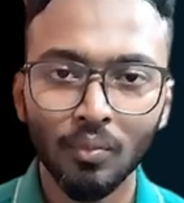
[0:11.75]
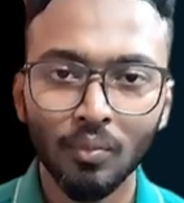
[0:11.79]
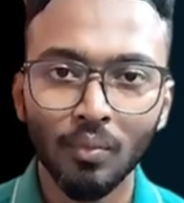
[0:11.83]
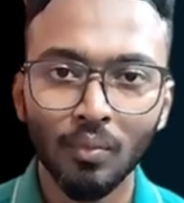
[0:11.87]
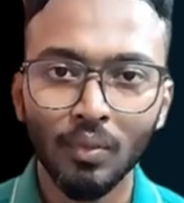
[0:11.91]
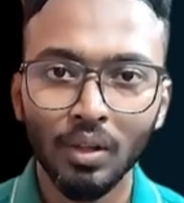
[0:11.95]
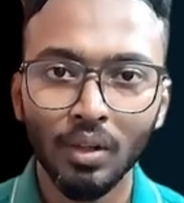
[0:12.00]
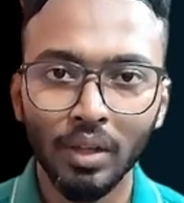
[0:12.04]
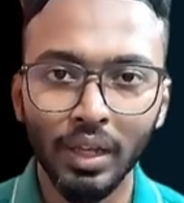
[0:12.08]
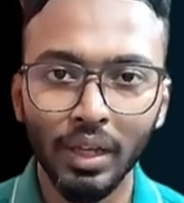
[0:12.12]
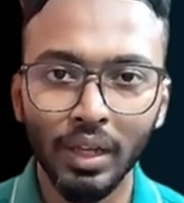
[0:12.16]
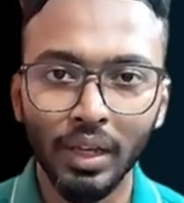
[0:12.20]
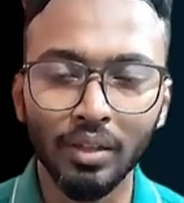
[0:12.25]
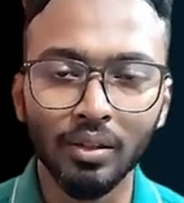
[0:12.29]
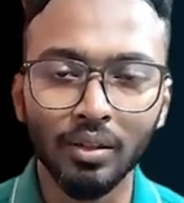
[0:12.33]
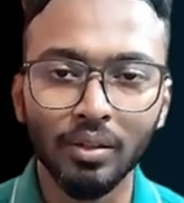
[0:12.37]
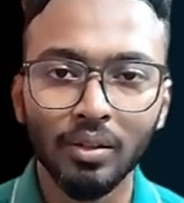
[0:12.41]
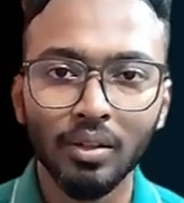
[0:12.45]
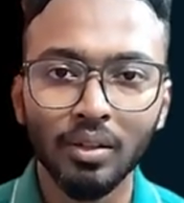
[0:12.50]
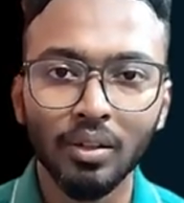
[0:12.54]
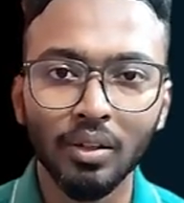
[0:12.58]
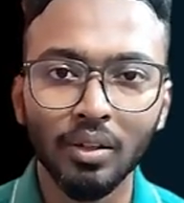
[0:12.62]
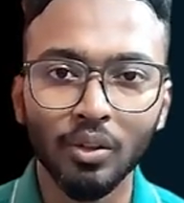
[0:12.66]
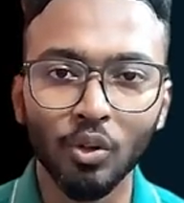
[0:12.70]
Hey,
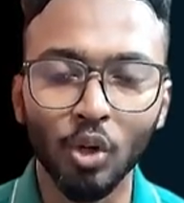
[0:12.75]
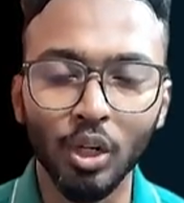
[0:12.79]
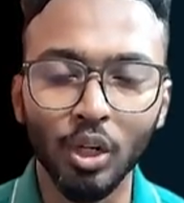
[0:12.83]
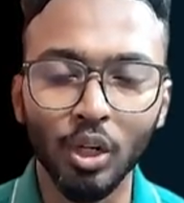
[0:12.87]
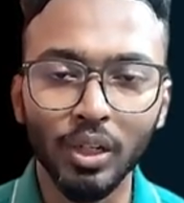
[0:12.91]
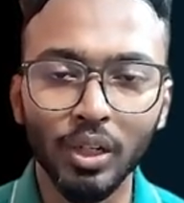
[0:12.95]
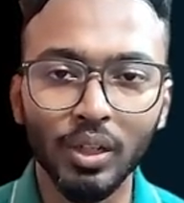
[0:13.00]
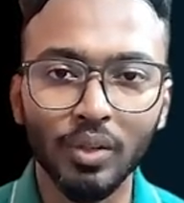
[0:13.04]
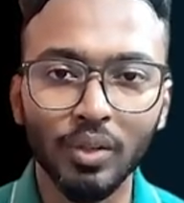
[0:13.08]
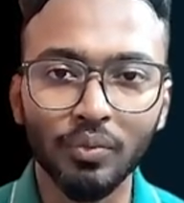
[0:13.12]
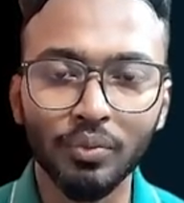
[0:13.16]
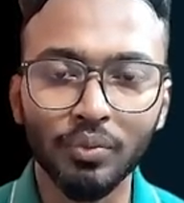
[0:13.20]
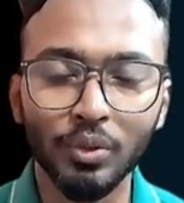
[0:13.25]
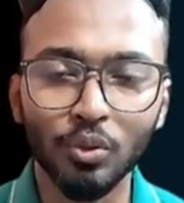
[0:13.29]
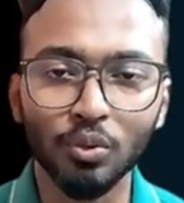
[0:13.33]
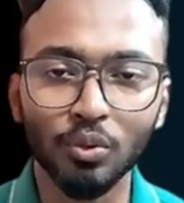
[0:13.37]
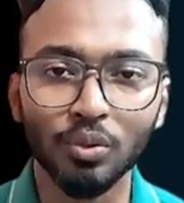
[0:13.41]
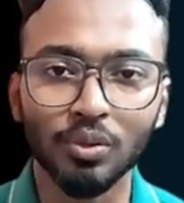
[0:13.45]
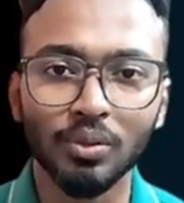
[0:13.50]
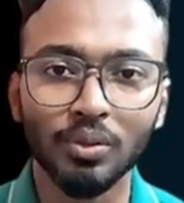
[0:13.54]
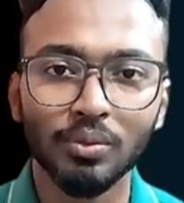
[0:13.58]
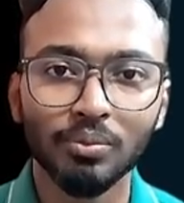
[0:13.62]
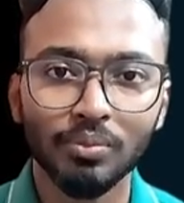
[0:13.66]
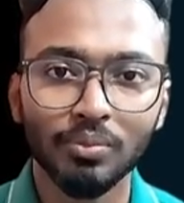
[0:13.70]
got confused.
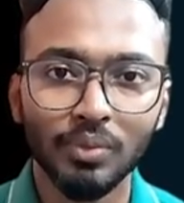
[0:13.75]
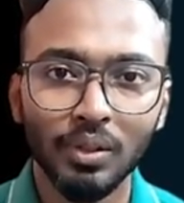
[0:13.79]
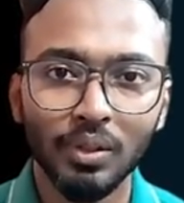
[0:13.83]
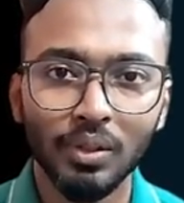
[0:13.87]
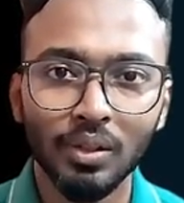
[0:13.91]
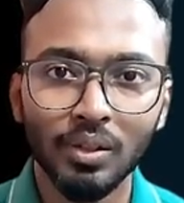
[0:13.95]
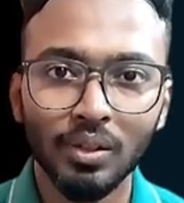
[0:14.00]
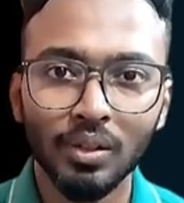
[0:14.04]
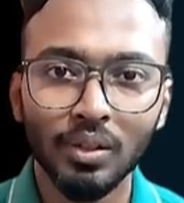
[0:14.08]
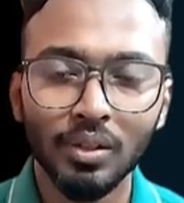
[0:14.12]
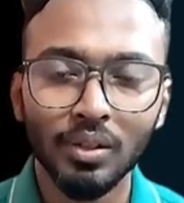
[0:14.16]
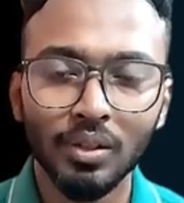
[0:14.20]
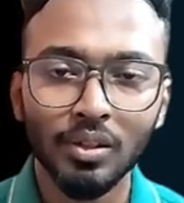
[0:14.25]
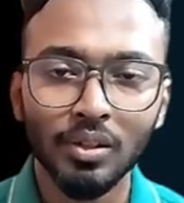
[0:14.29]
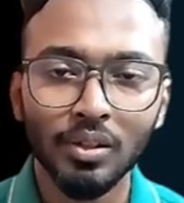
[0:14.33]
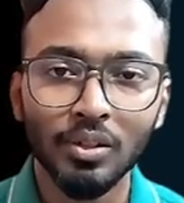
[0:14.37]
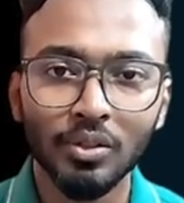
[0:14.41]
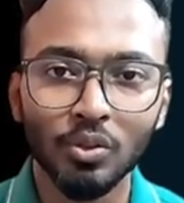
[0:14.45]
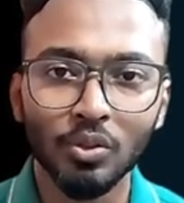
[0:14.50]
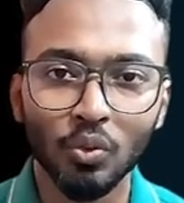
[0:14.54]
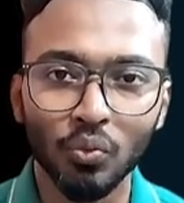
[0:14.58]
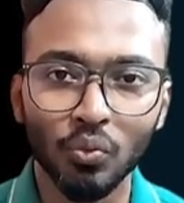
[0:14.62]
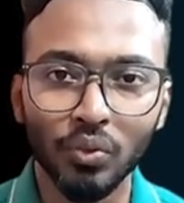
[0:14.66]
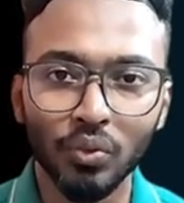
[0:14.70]

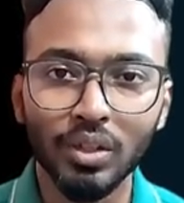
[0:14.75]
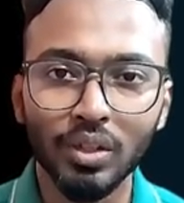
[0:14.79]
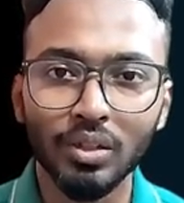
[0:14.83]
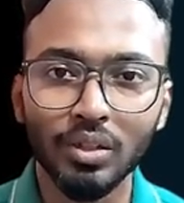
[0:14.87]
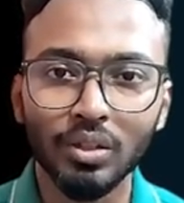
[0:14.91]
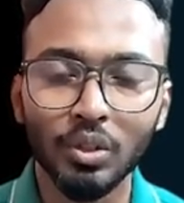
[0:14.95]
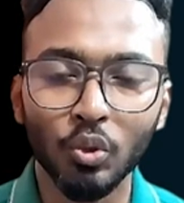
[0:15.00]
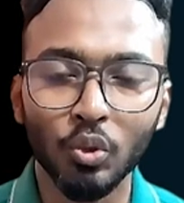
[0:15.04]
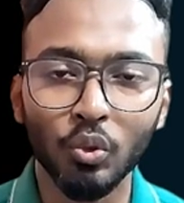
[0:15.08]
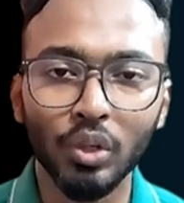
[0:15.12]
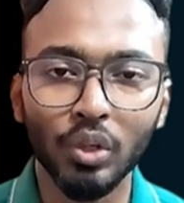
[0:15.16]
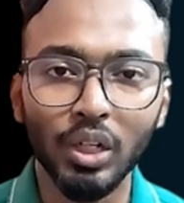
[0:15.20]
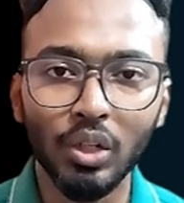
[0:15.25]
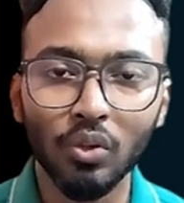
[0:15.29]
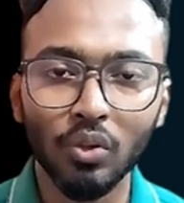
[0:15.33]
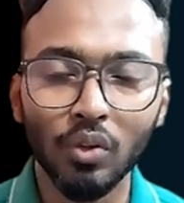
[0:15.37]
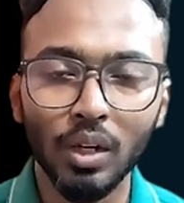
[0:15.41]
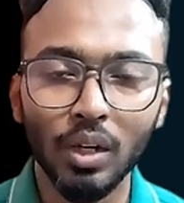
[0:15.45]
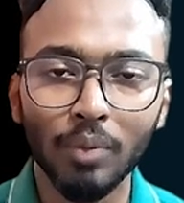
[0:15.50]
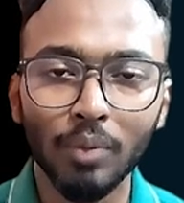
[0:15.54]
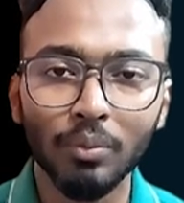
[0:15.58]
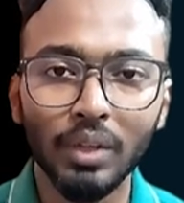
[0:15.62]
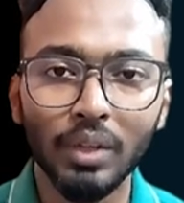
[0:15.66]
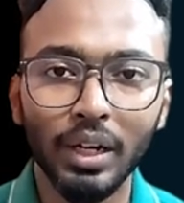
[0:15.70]
So first, you need to
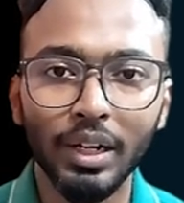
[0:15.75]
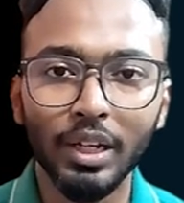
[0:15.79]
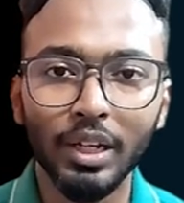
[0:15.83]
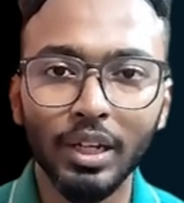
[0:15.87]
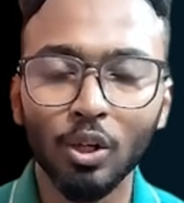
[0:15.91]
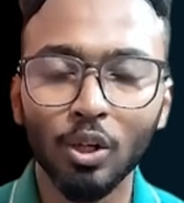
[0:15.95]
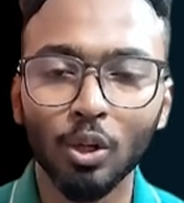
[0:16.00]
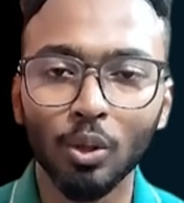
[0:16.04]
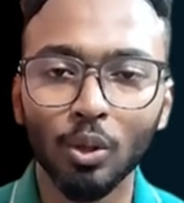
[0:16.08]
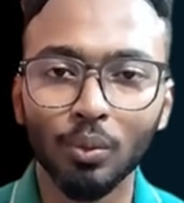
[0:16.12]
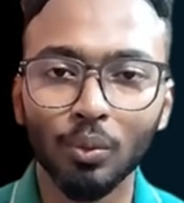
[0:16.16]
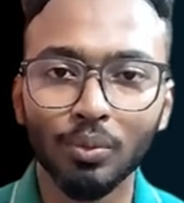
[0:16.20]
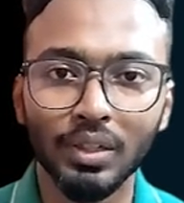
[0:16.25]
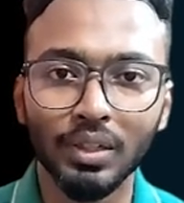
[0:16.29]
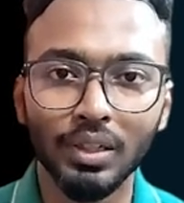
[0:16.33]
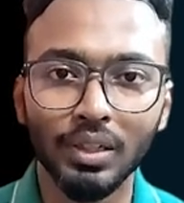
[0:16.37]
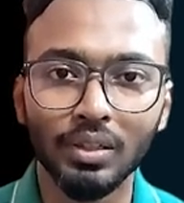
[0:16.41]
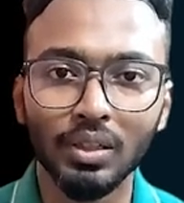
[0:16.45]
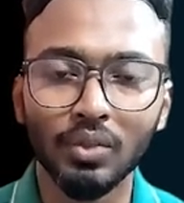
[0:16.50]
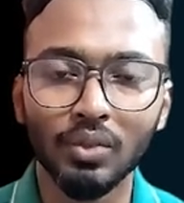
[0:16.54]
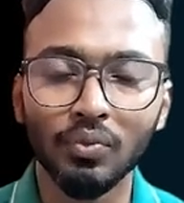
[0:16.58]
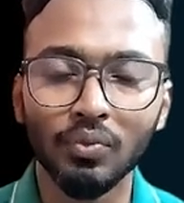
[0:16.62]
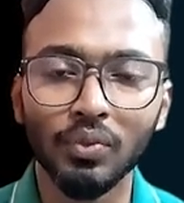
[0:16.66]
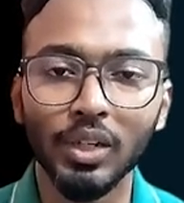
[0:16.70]
have the idea of
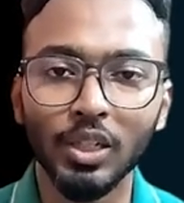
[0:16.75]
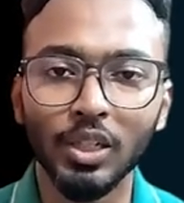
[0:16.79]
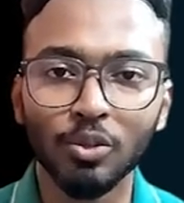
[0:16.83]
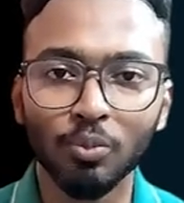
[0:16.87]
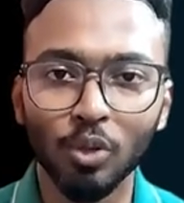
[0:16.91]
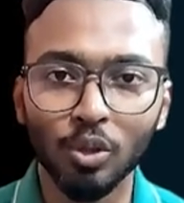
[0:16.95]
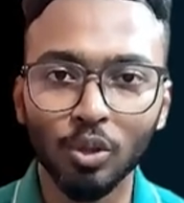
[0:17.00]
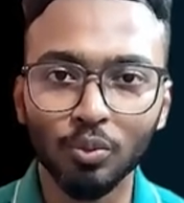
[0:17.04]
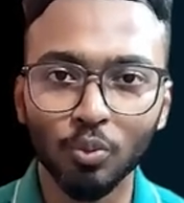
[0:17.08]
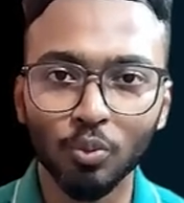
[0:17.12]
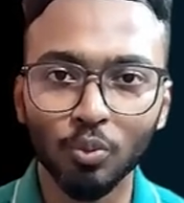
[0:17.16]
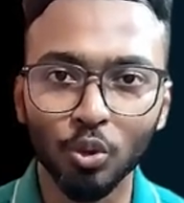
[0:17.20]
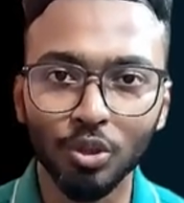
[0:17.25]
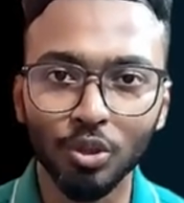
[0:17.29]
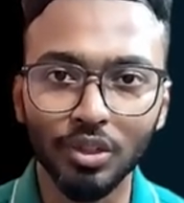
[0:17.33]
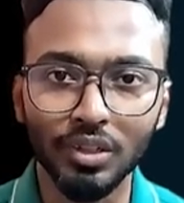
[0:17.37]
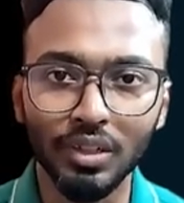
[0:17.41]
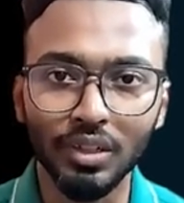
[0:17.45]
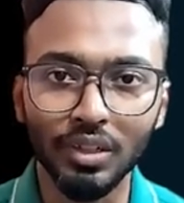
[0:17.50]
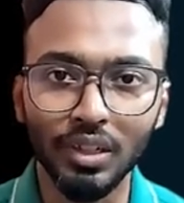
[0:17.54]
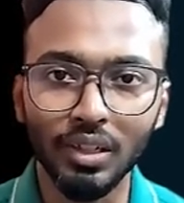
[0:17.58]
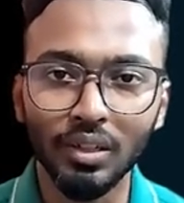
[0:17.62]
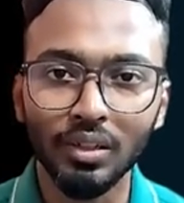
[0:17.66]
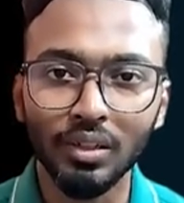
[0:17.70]
CSS Flexbox
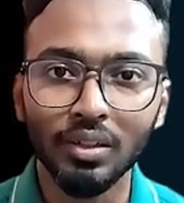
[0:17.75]
positioning.